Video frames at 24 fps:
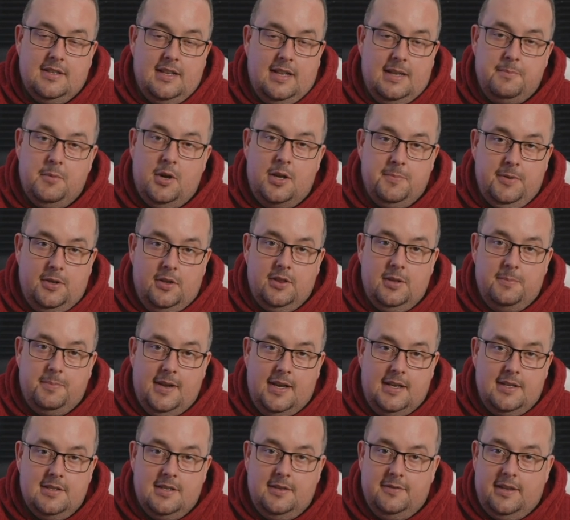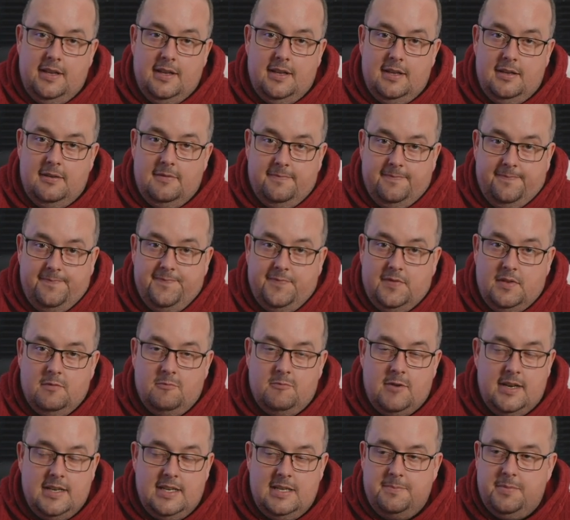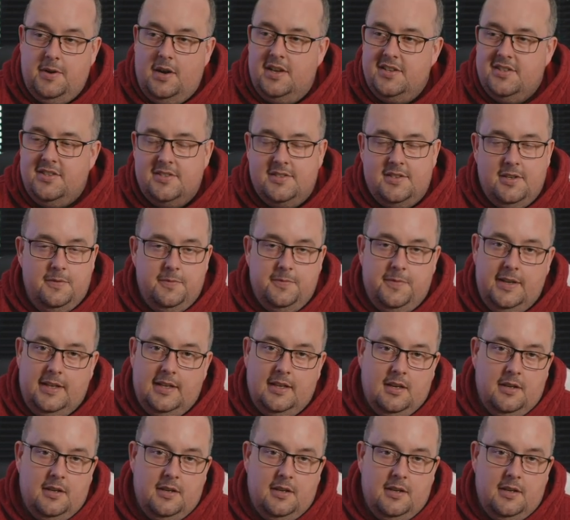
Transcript: they might be on the bench if they're ready, but I just don't think.